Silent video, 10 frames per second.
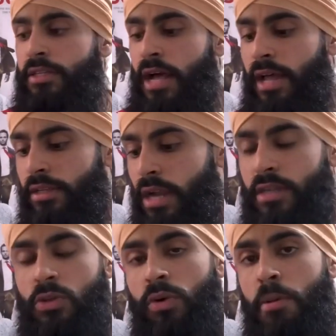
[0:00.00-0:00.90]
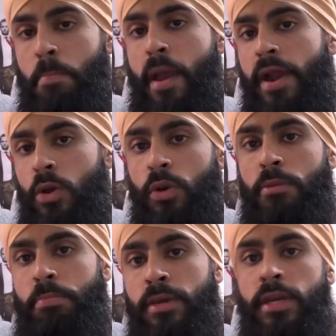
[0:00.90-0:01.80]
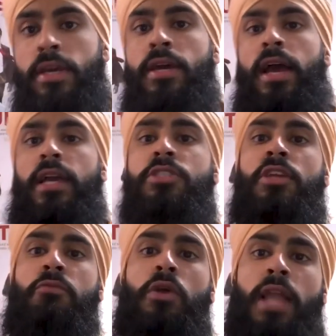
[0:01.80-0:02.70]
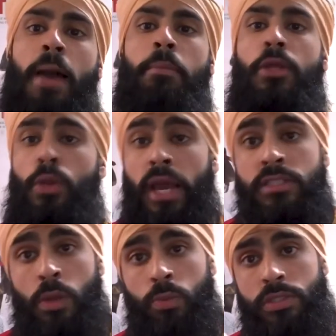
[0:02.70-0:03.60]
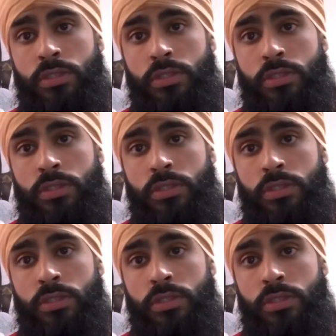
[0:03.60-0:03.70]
Don't compare, don't compete. Instead of collaborate, you like someone's